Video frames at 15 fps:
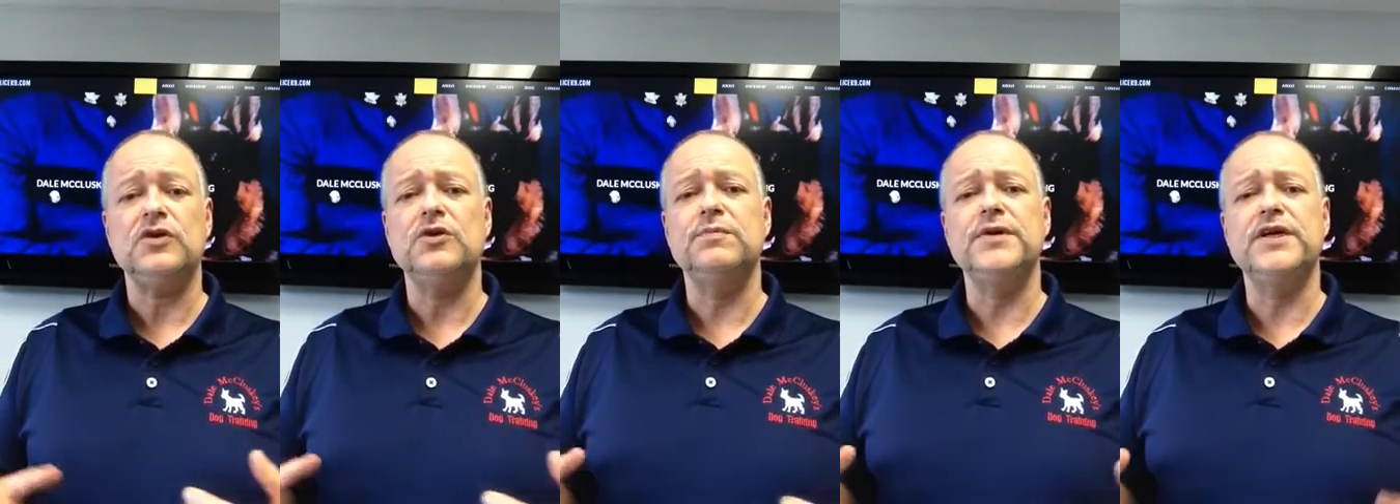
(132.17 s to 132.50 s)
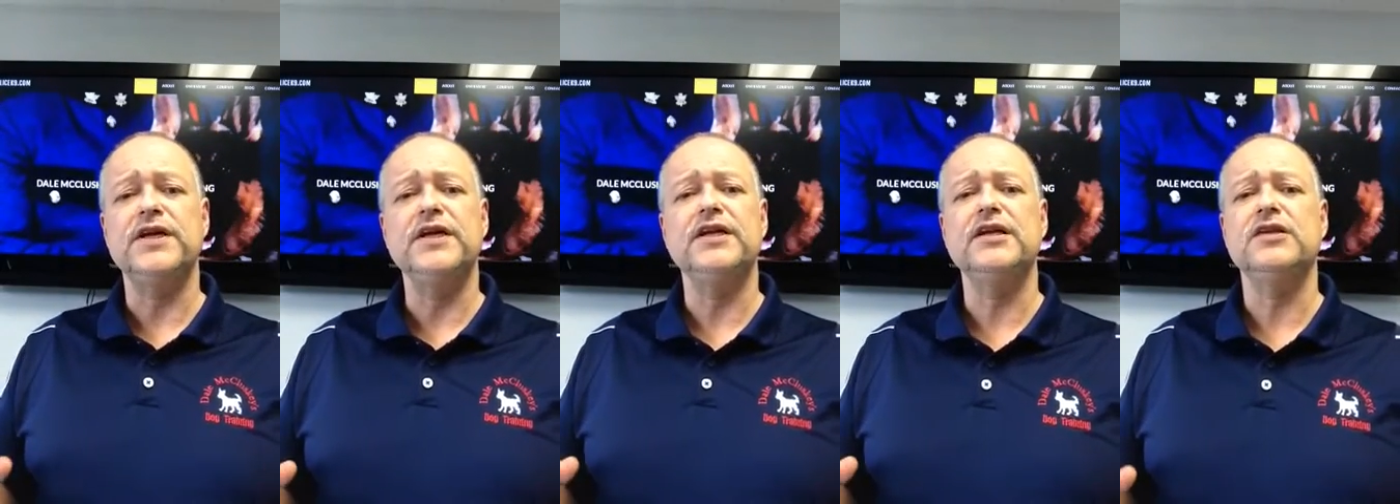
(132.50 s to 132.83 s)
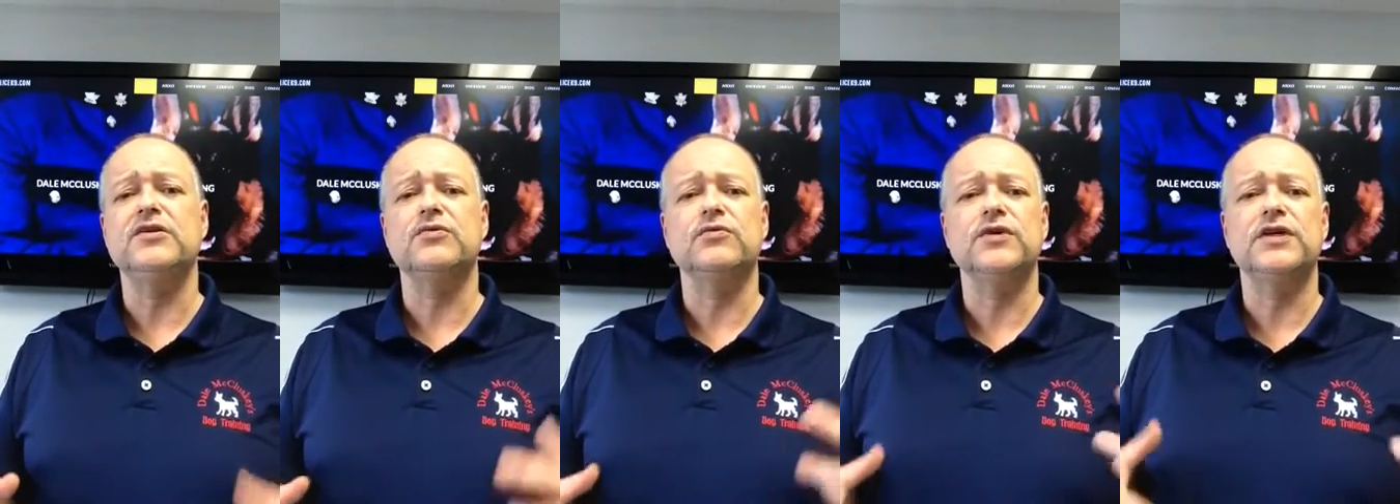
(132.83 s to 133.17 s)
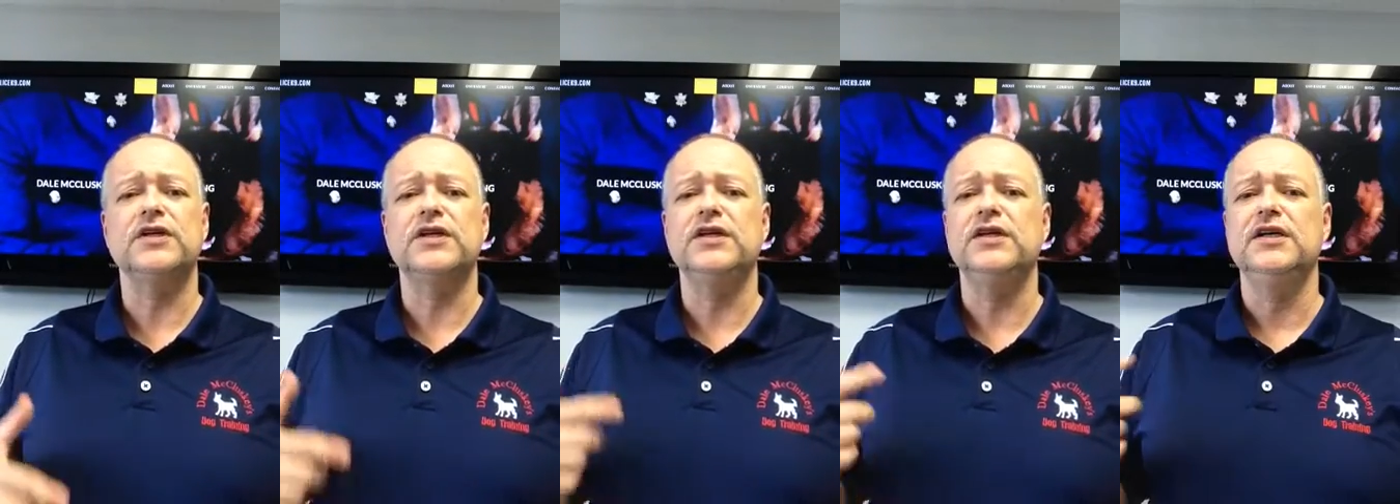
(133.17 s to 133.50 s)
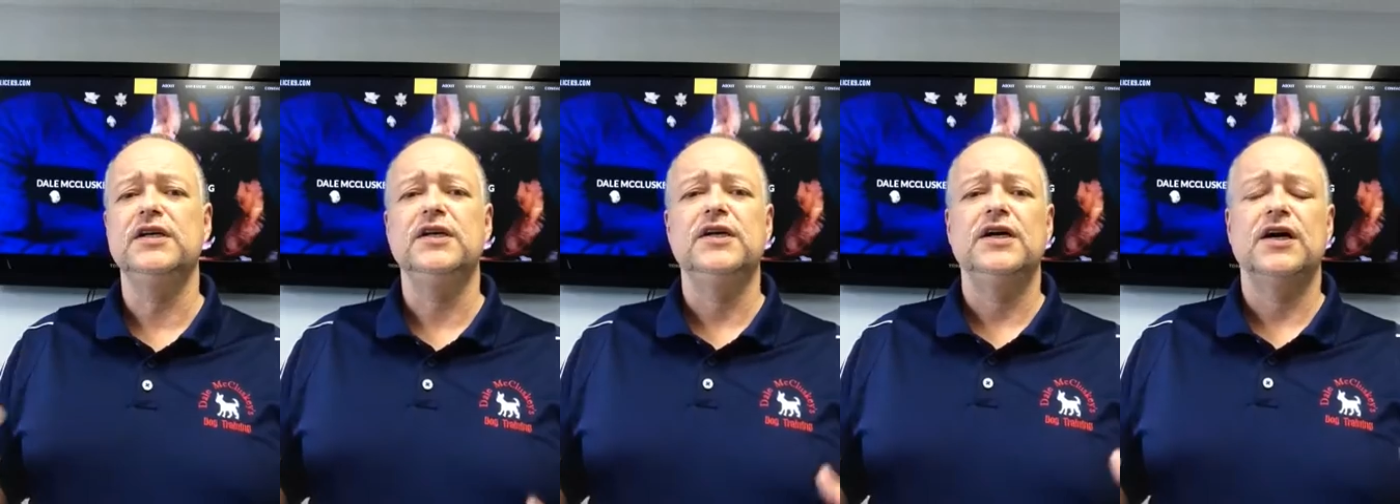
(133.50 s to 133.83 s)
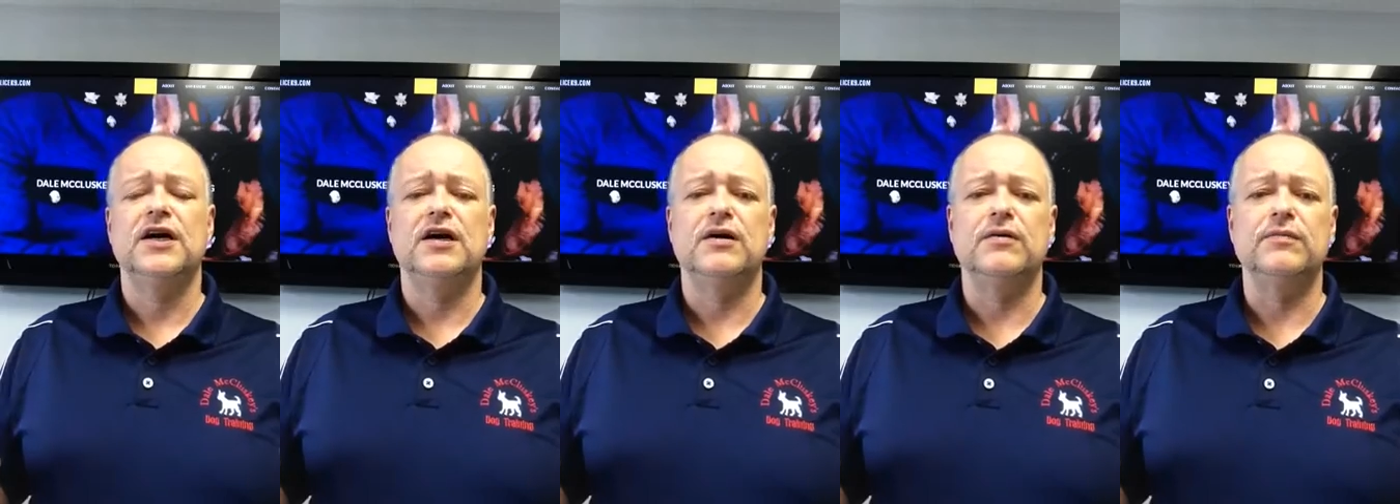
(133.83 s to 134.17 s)
you're beginning to really
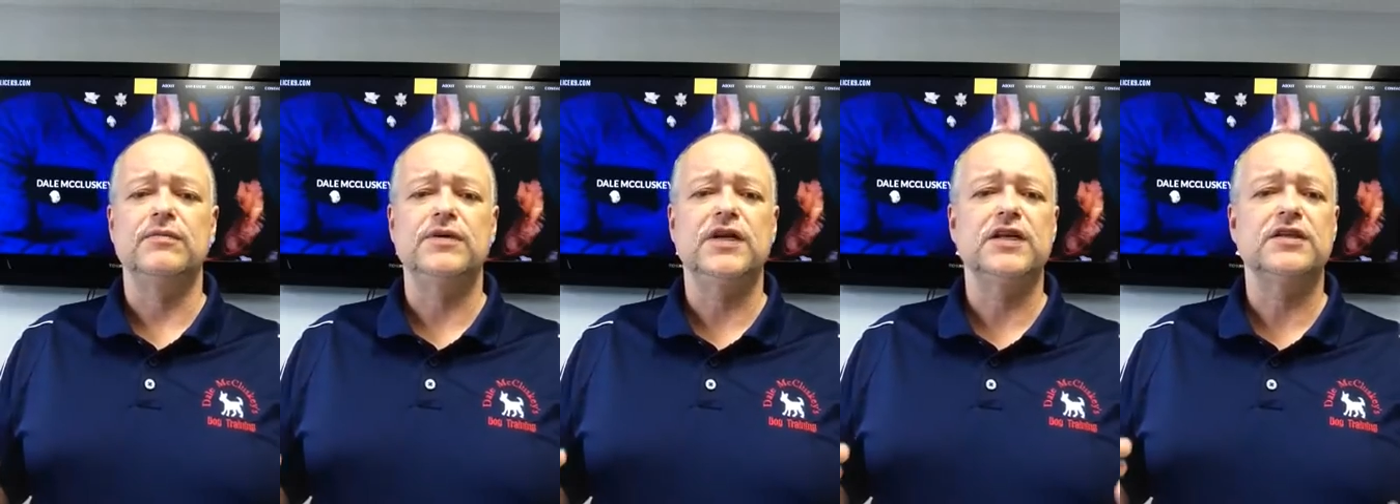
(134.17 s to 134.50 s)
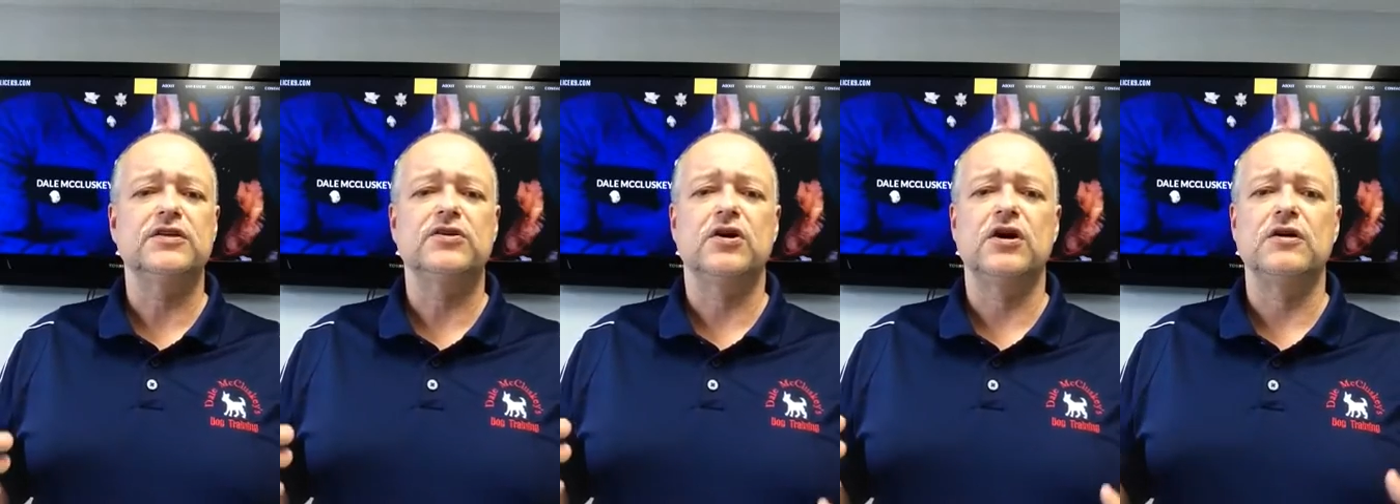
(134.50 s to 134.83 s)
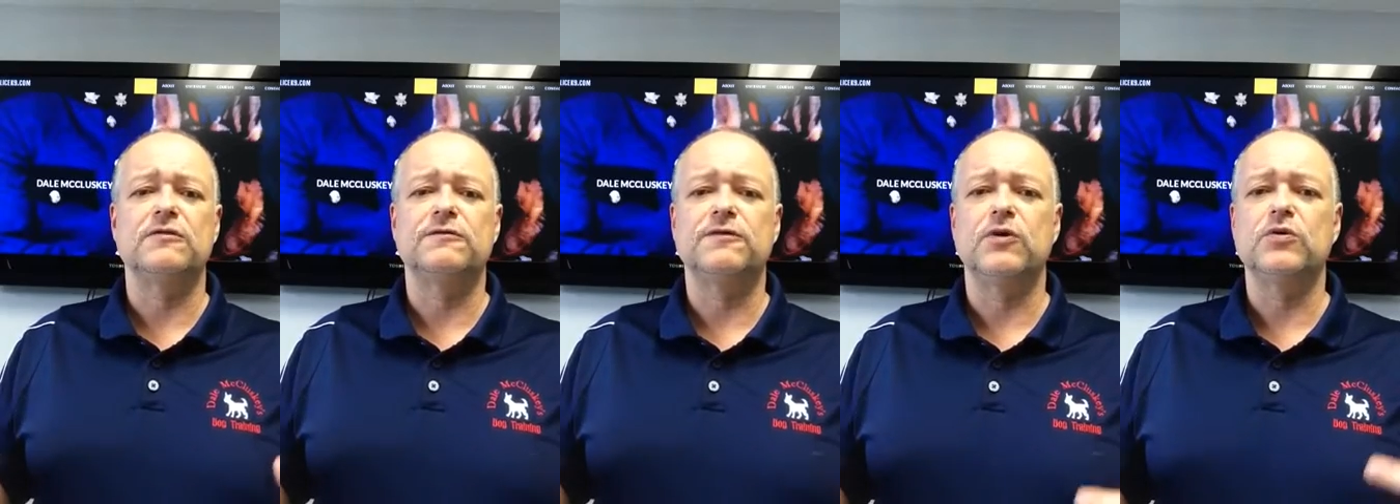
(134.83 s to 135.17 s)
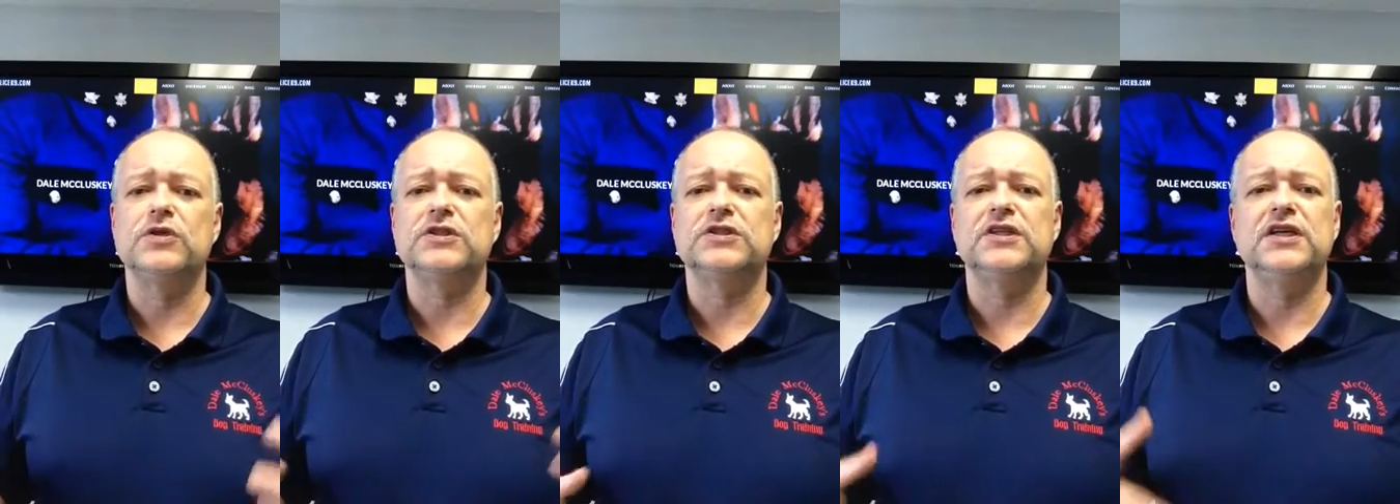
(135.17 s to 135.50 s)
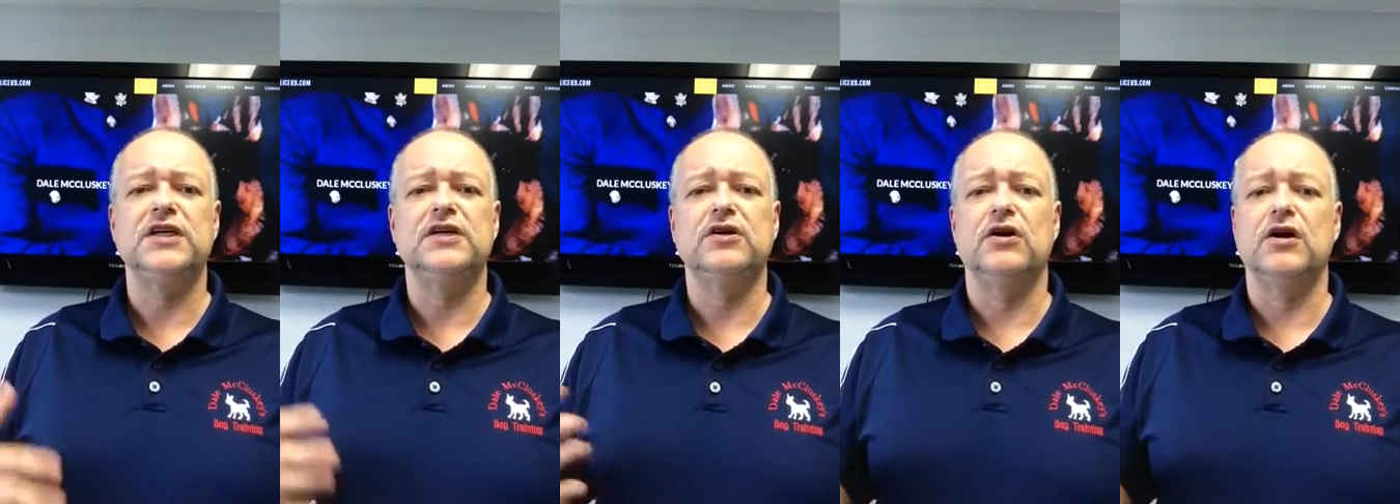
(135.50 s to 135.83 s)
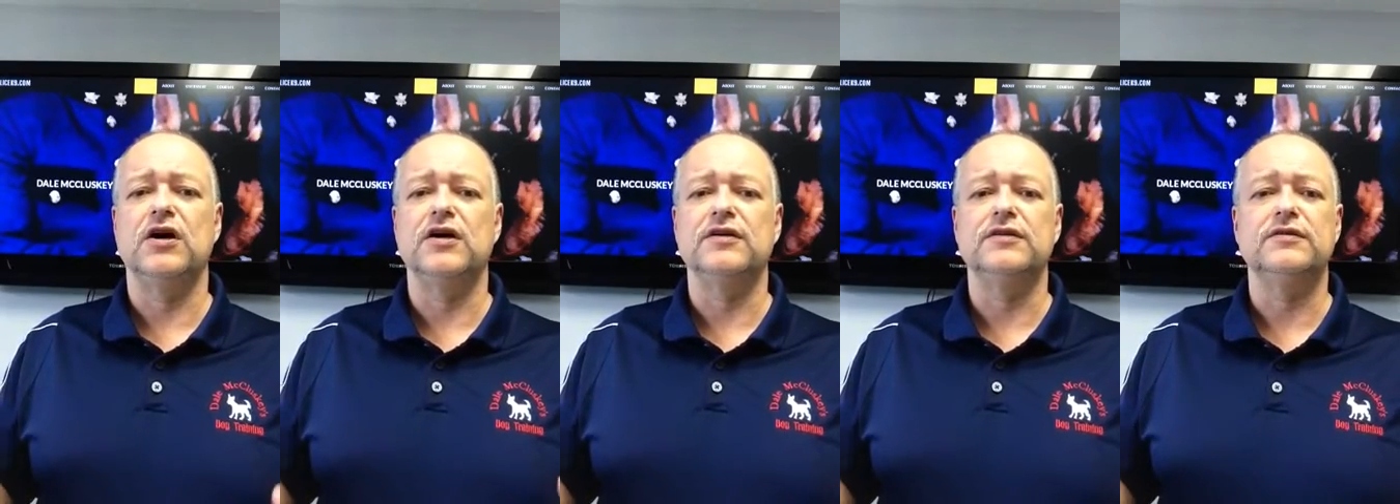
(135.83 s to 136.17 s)
get the dog focused in
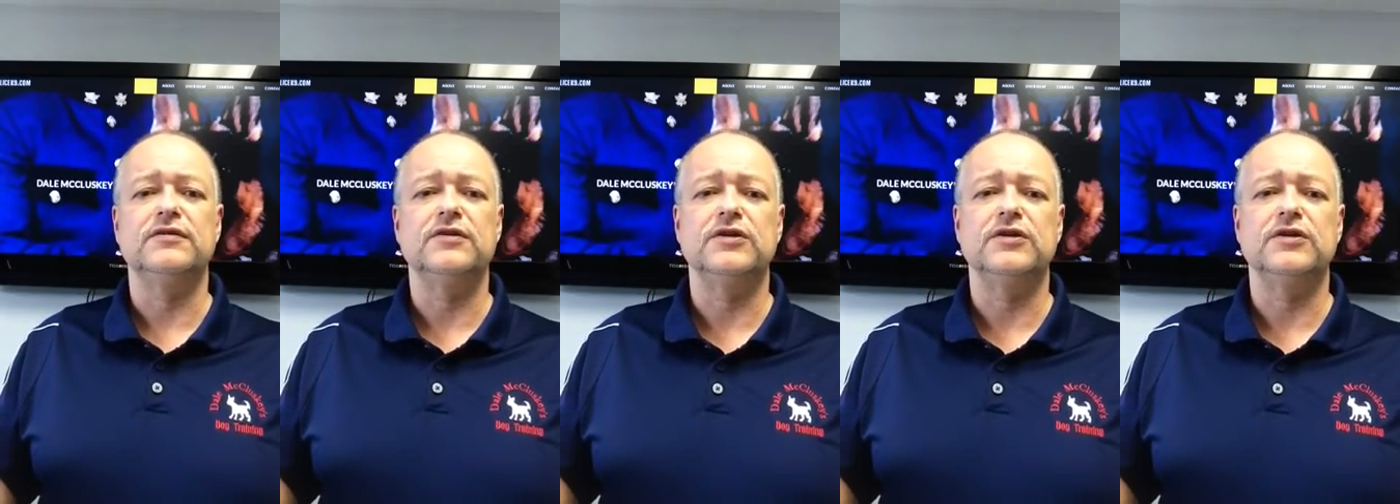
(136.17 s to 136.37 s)
on